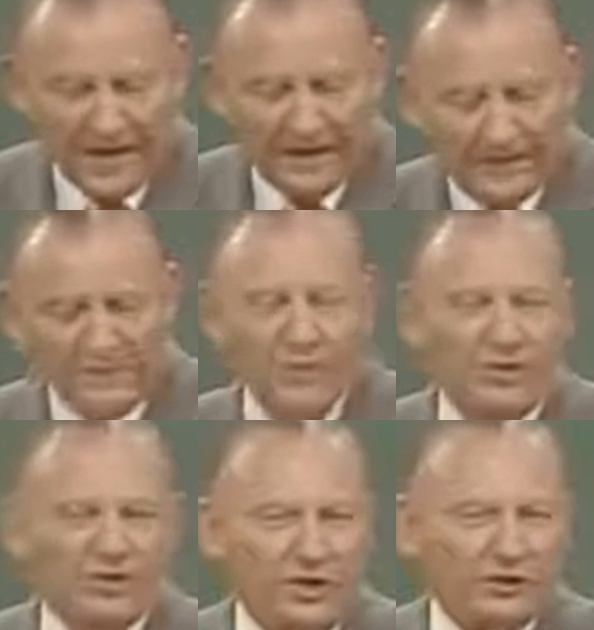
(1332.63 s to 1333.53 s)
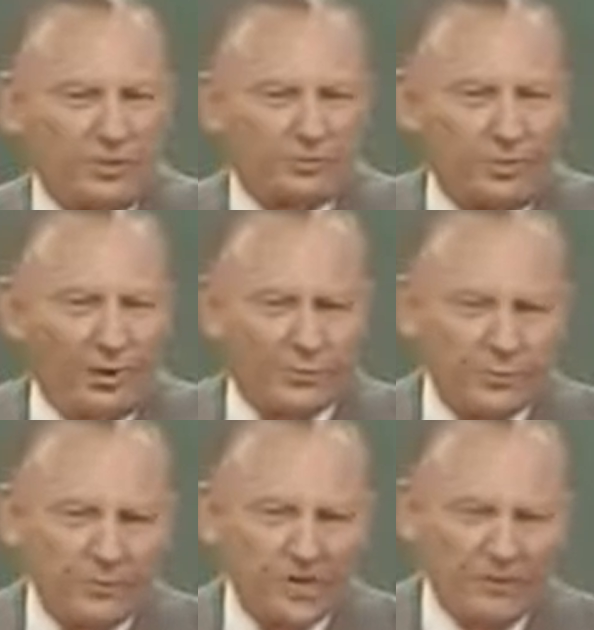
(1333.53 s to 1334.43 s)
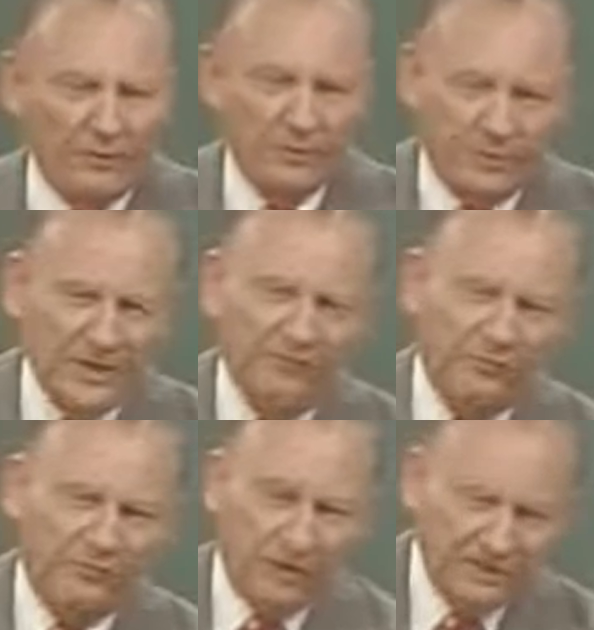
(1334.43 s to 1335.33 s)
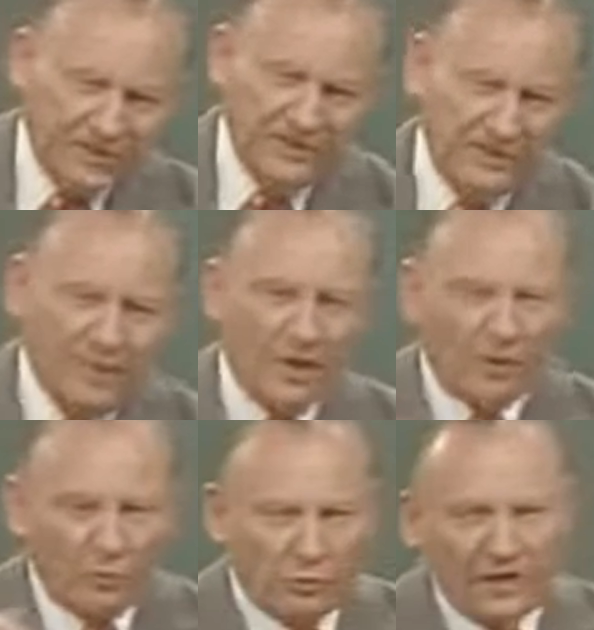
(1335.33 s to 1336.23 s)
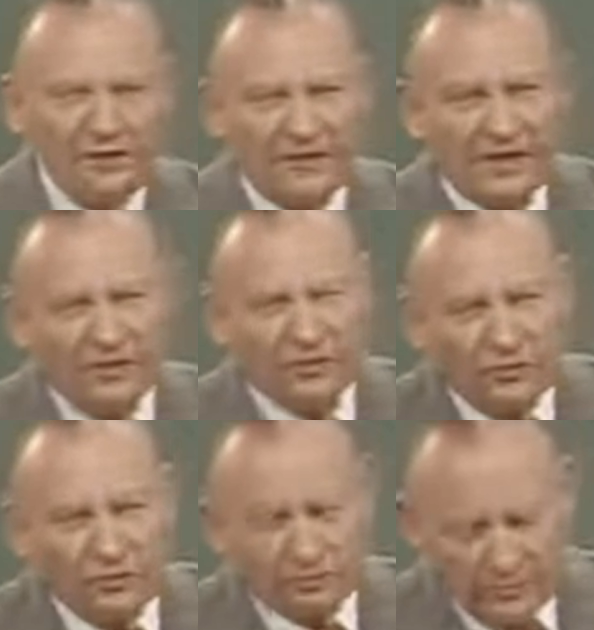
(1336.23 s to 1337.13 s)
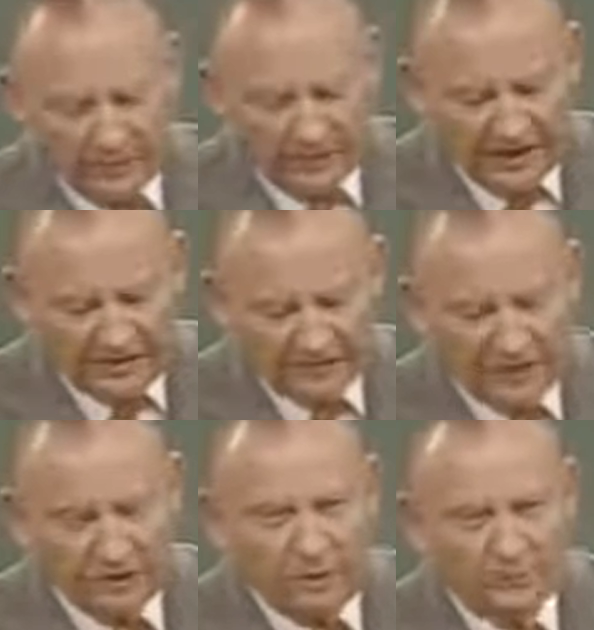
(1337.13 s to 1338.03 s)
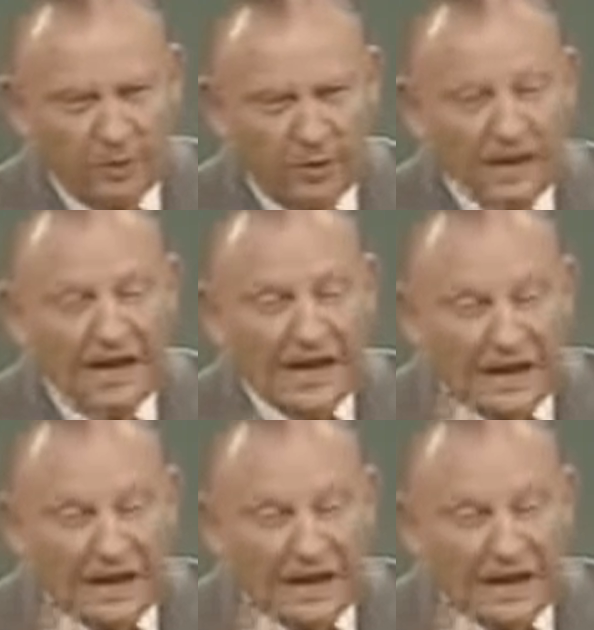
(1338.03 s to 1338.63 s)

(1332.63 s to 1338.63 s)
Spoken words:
And then when the church was born, there were people from Egypt right there in Jerusalem the day the church was born.